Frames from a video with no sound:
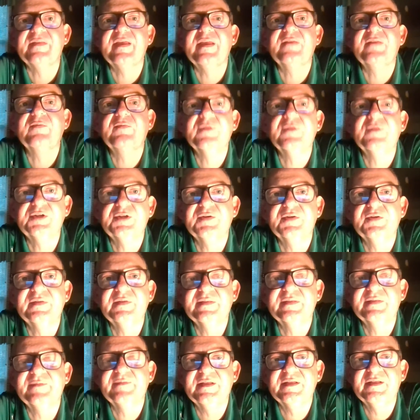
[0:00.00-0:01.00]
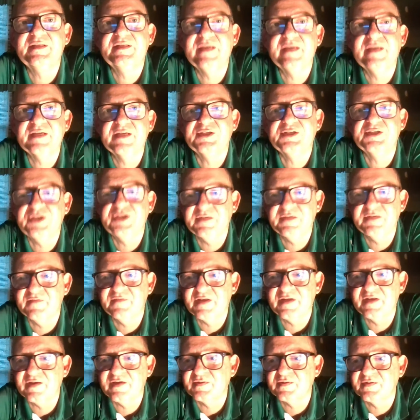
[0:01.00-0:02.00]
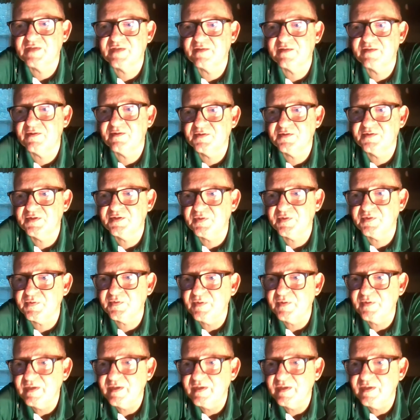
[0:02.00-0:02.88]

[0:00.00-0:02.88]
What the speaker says: They were showing some of the TSG videos on there too.